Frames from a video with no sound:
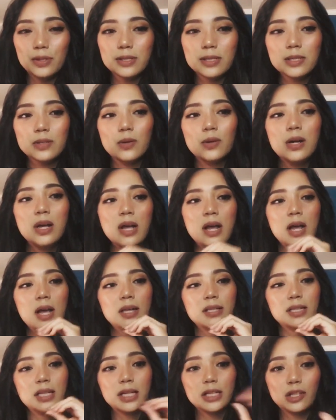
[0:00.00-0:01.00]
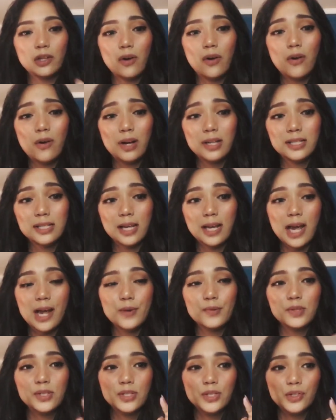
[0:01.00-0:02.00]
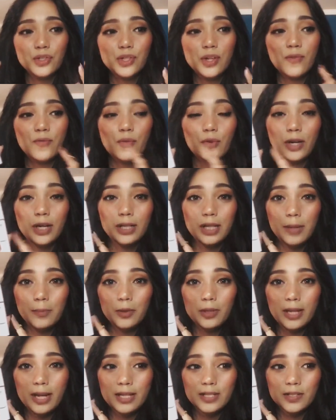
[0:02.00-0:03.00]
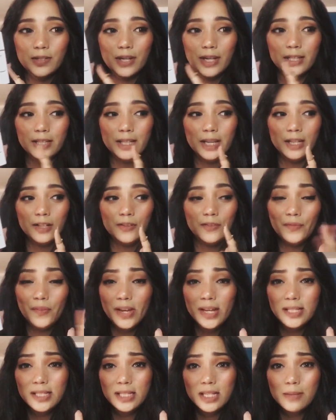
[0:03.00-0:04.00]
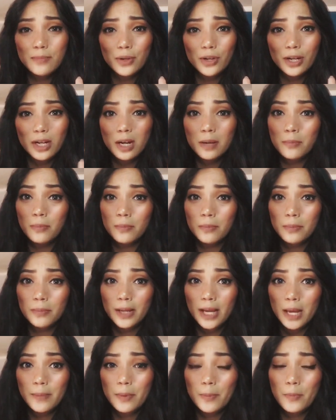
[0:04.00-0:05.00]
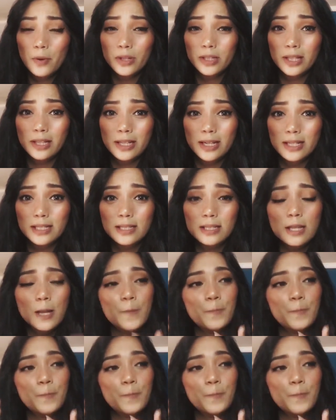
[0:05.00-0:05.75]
So narito ako kasi I was searching for a nebulizer, and then face steamer came upon the list,